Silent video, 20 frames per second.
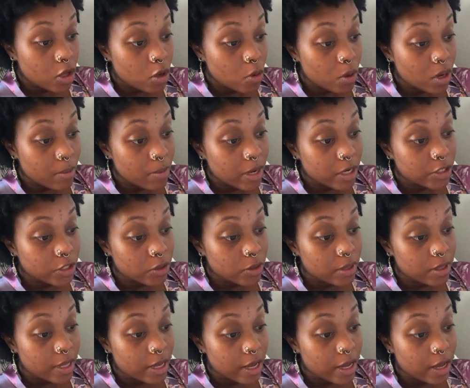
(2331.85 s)
you want to make
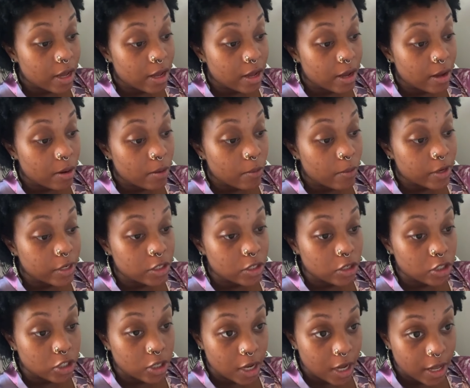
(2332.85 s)
sure that uh,
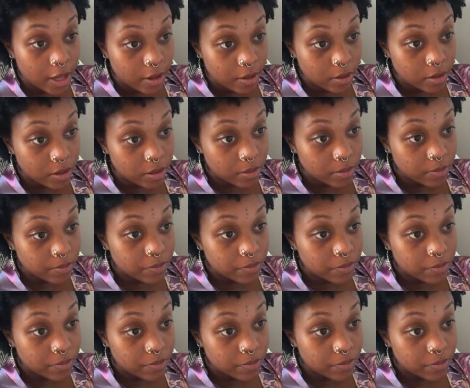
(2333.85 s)
with your child,